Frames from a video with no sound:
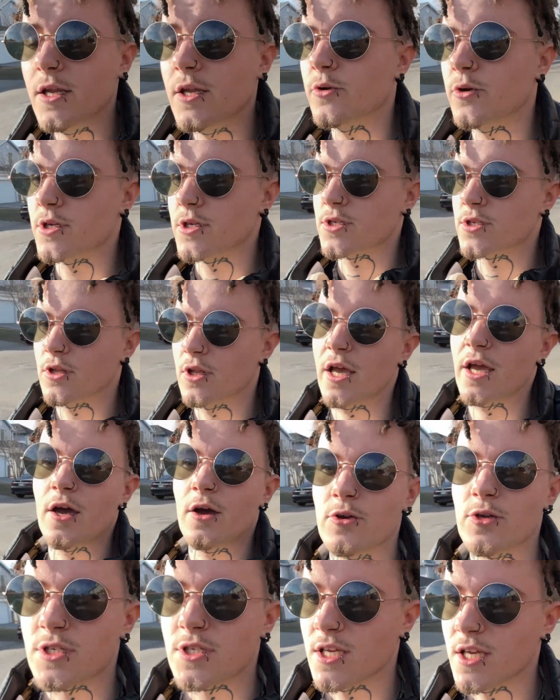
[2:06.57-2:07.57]
Anyways, so like I
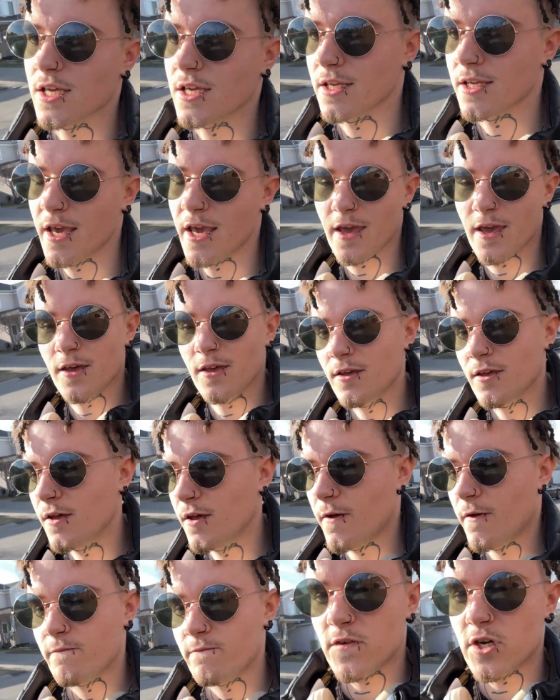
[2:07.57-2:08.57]
was saying, yeah,
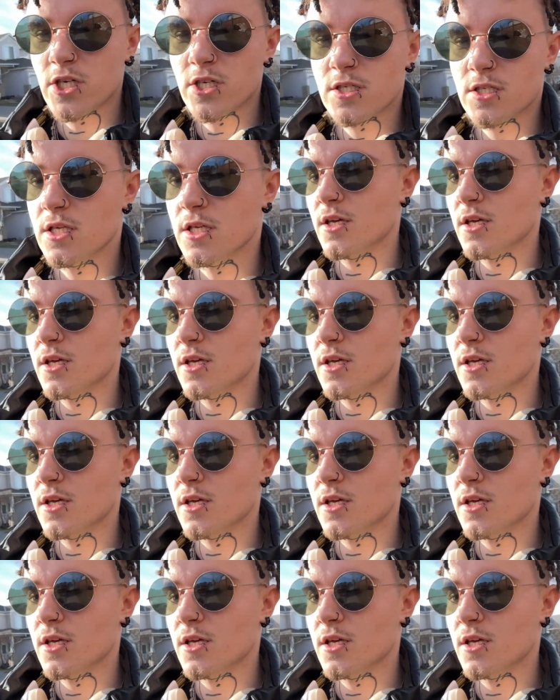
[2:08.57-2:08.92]
first